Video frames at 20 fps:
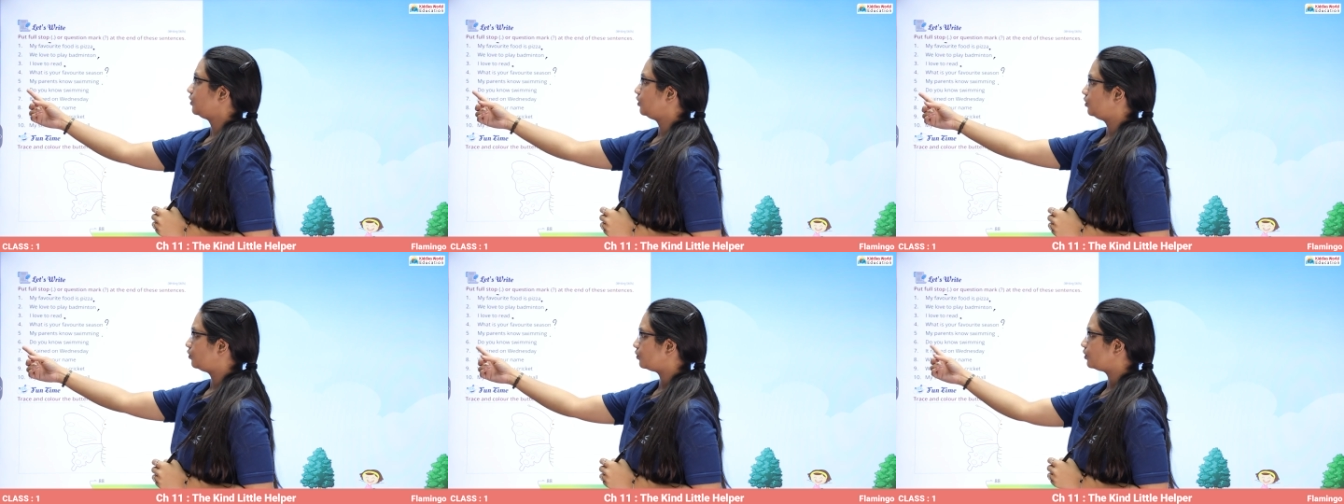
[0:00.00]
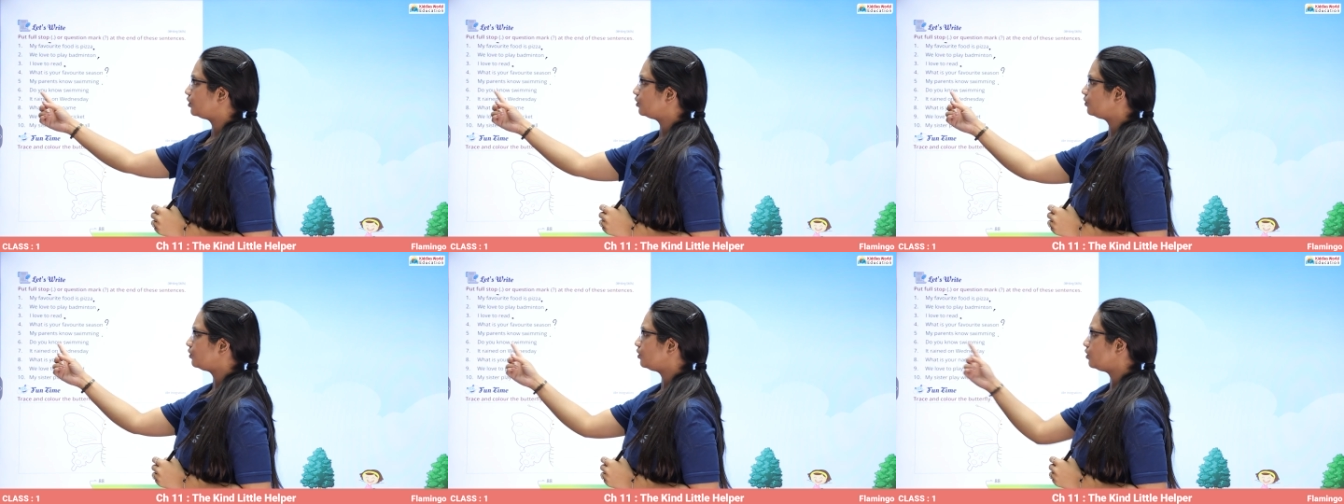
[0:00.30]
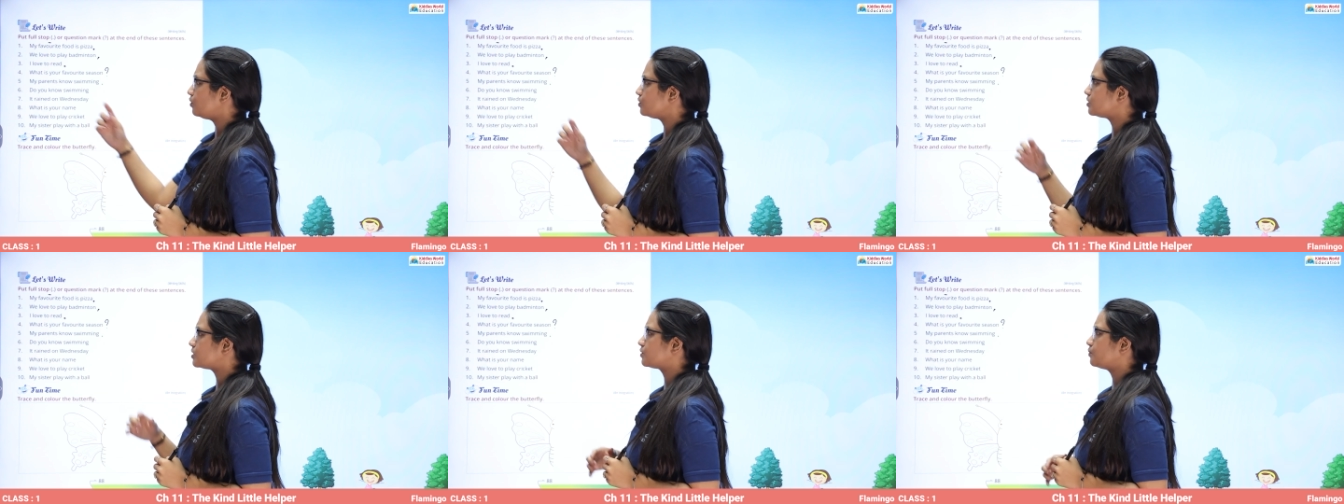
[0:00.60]
Do you
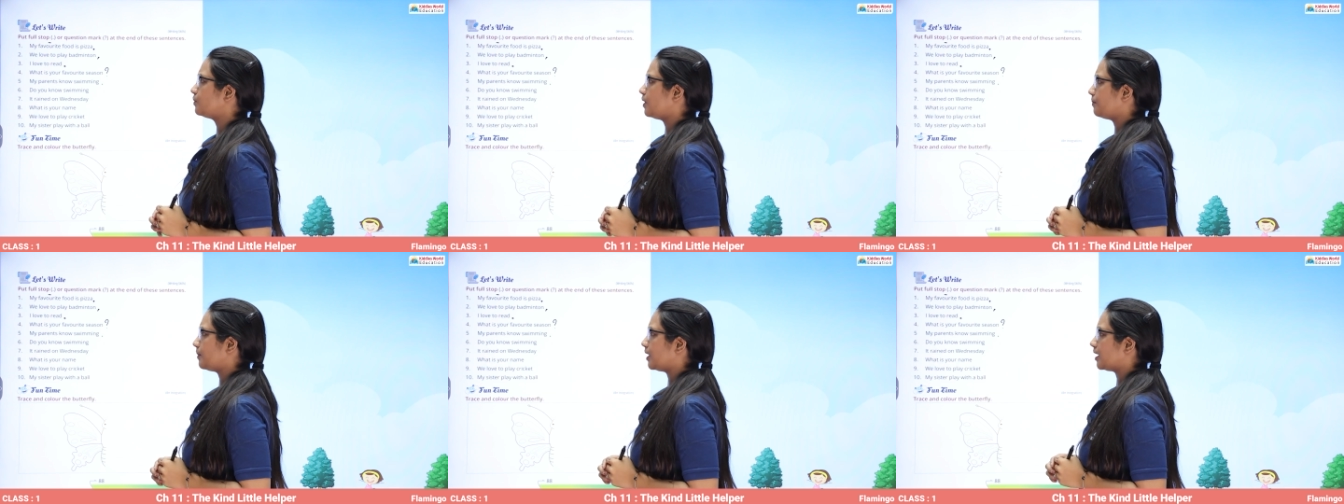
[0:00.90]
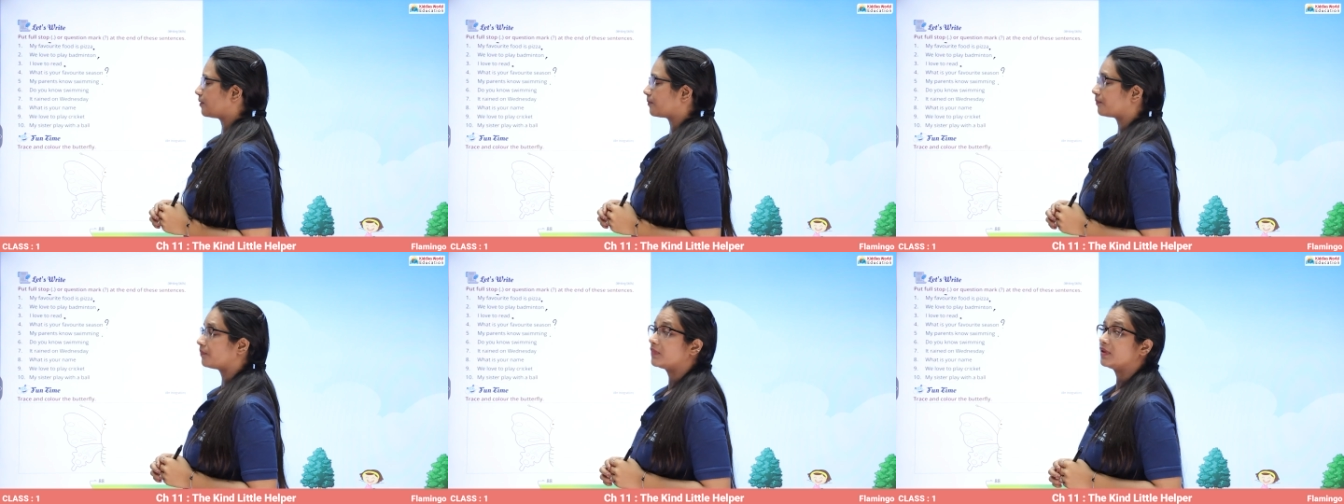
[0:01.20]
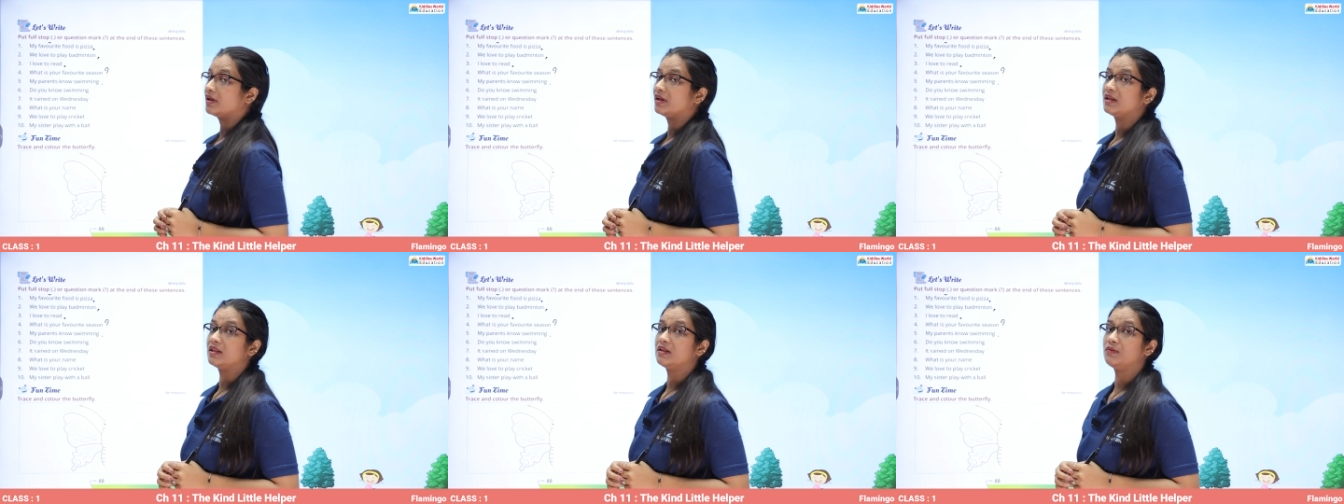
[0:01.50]
know swimming?
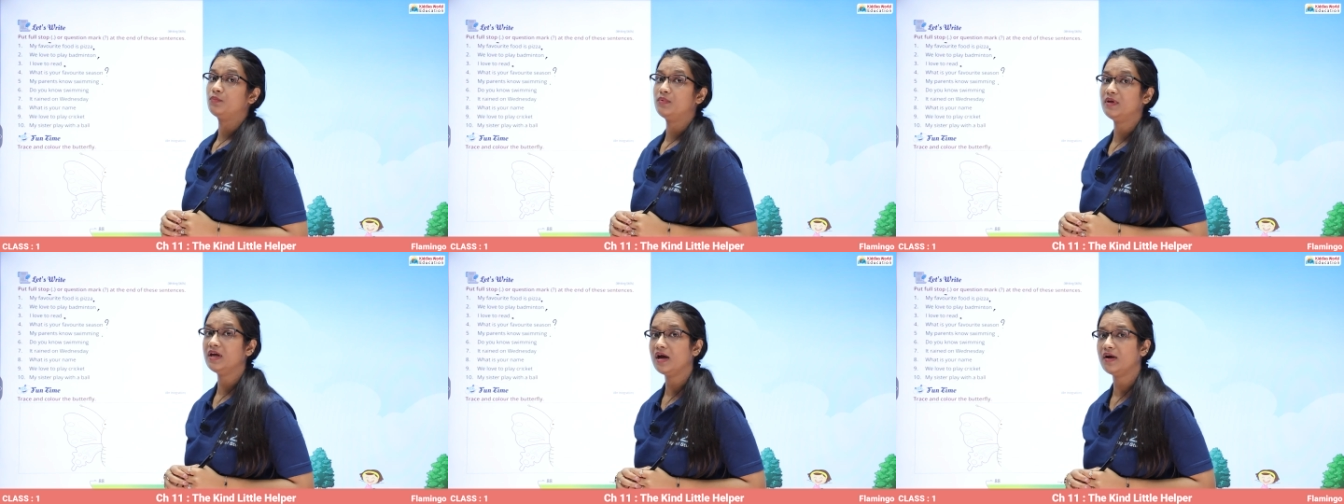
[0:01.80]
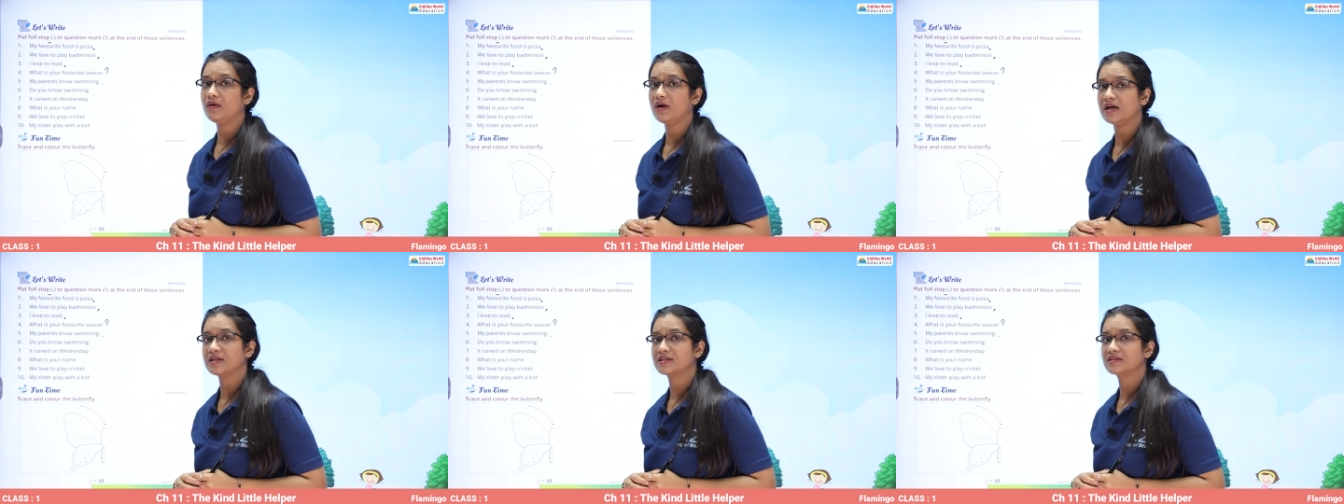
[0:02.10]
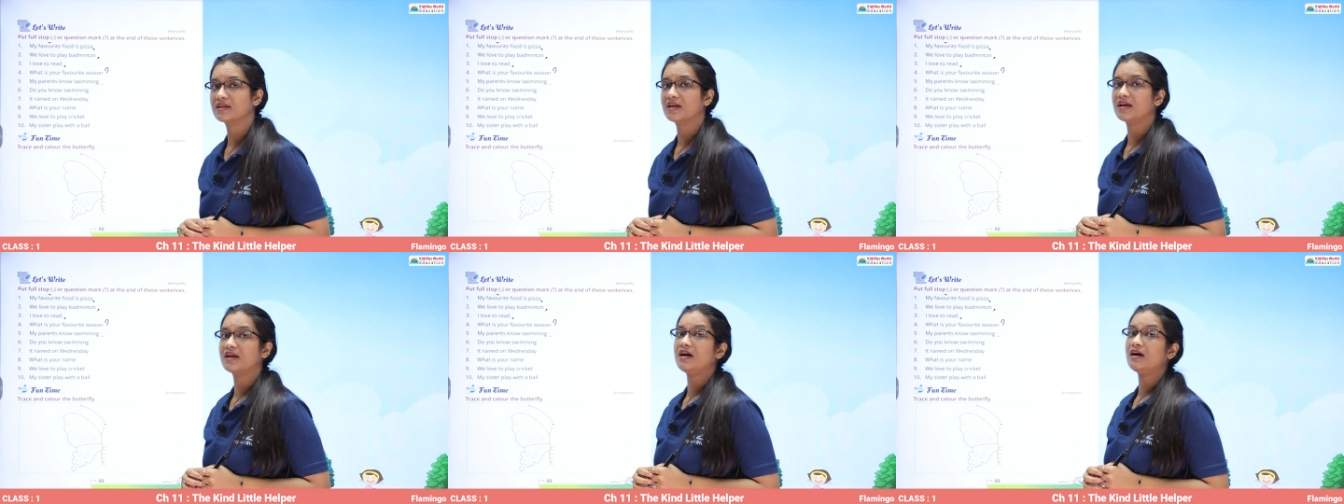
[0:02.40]
We are
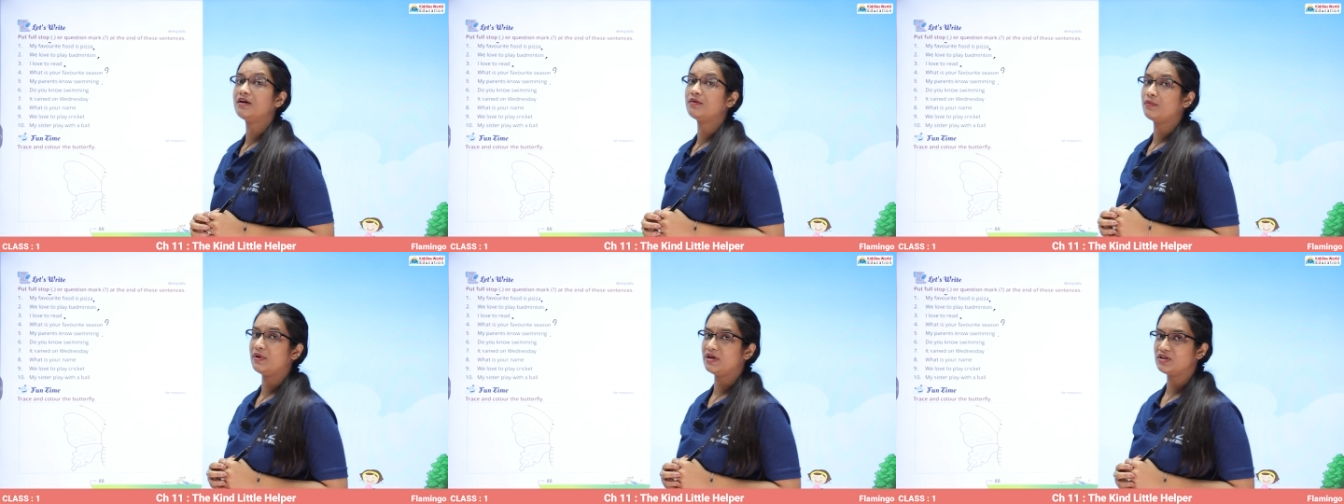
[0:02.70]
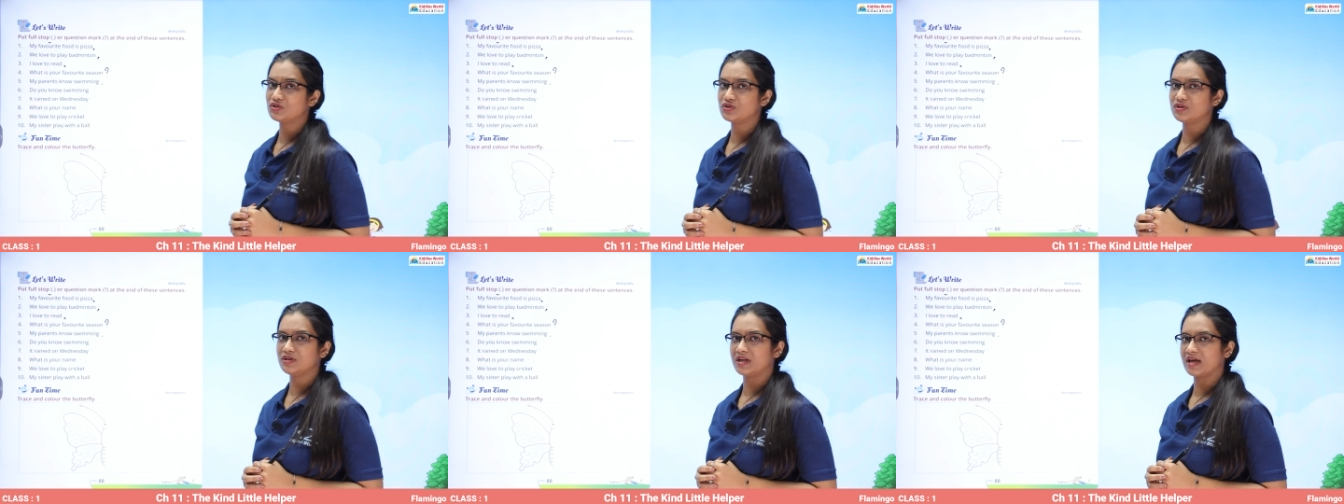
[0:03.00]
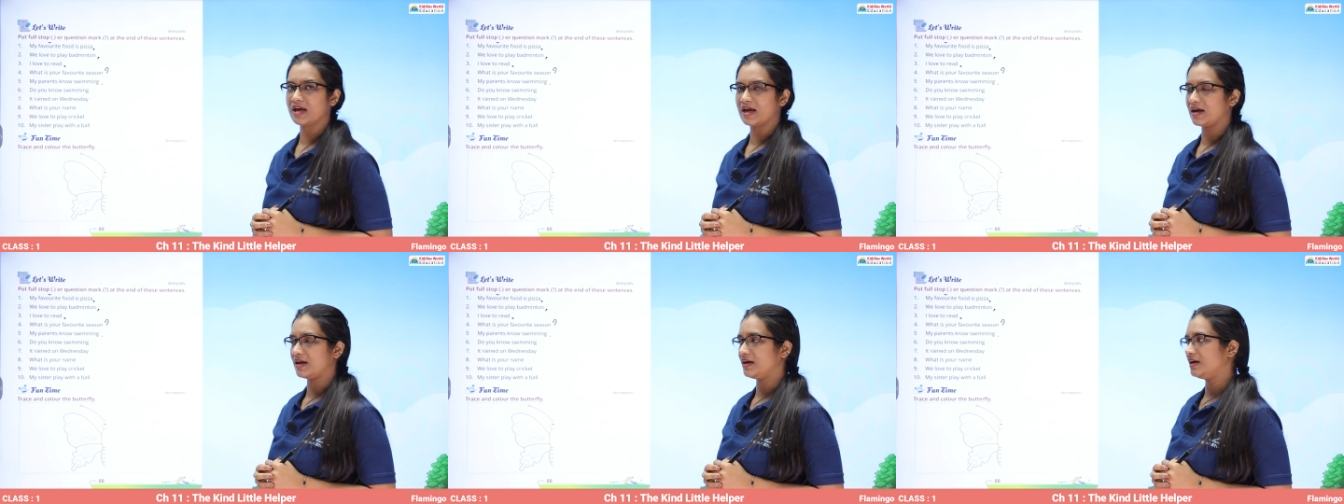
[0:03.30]
asking a question
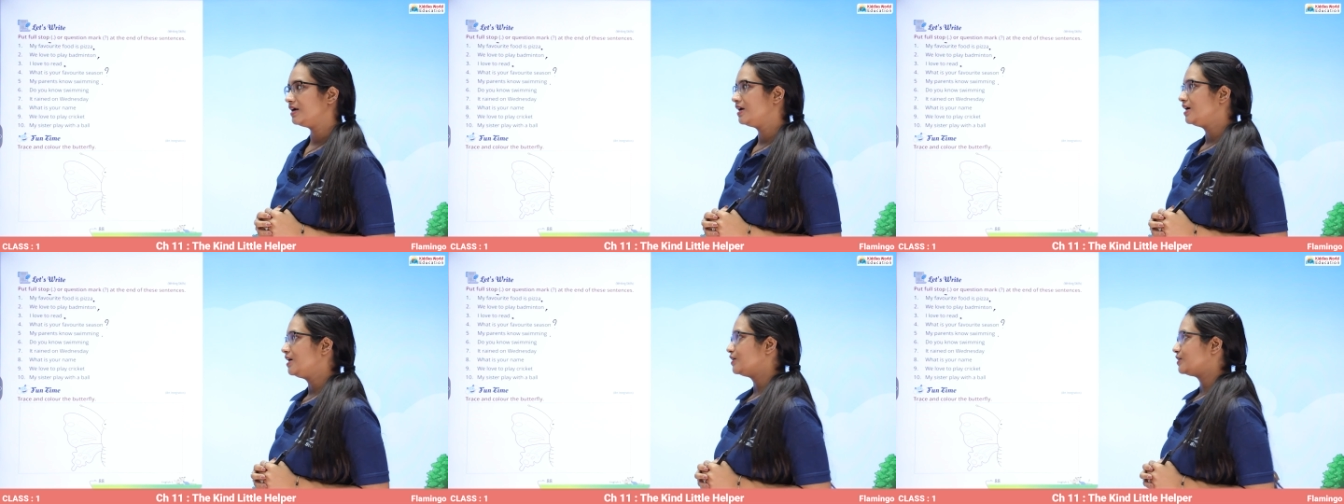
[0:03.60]
here,